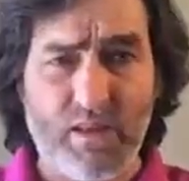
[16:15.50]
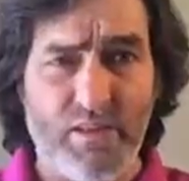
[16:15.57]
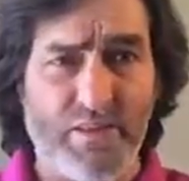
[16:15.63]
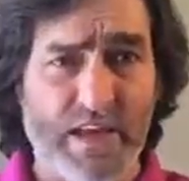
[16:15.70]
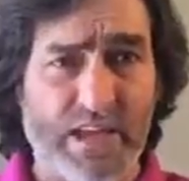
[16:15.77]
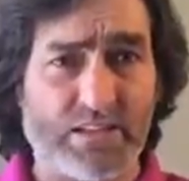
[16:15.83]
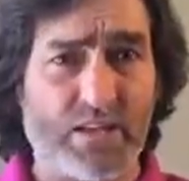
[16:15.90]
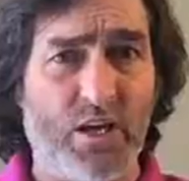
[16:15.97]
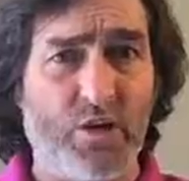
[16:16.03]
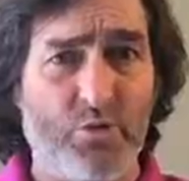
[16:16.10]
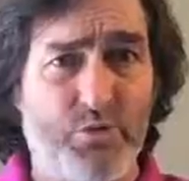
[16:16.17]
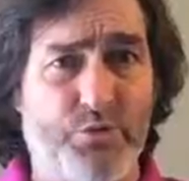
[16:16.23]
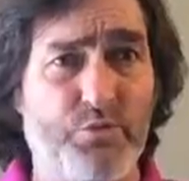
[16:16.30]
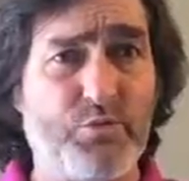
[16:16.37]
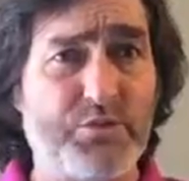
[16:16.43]
that
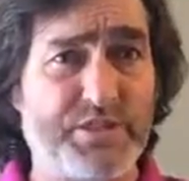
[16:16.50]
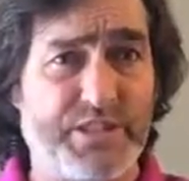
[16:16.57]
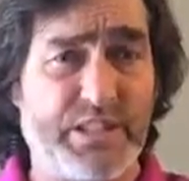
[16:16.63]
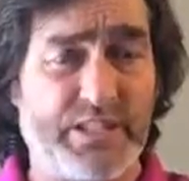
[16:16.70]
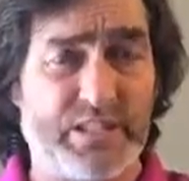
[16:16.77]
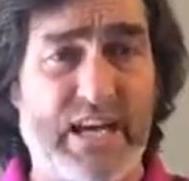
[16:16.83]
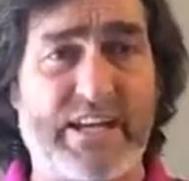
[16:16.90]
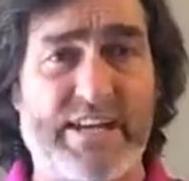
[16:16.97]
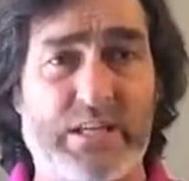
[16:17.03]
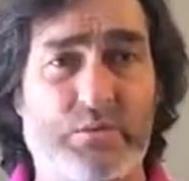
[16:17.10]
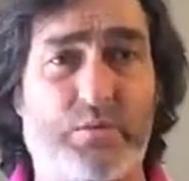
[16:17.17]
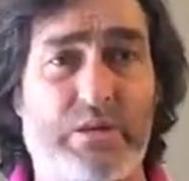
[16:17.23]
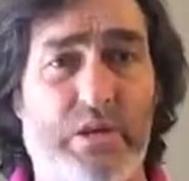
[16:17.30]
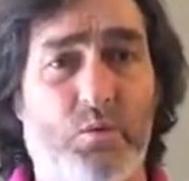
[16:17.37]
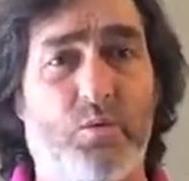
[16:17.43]
through sit, I get
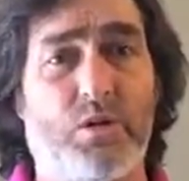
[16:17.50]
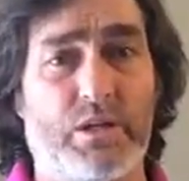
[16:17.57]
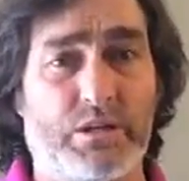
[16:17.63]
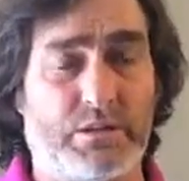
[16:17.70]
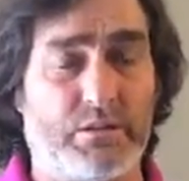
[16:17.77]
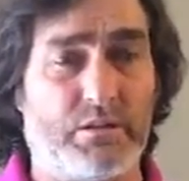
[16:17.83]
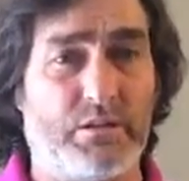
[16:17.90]
what I want.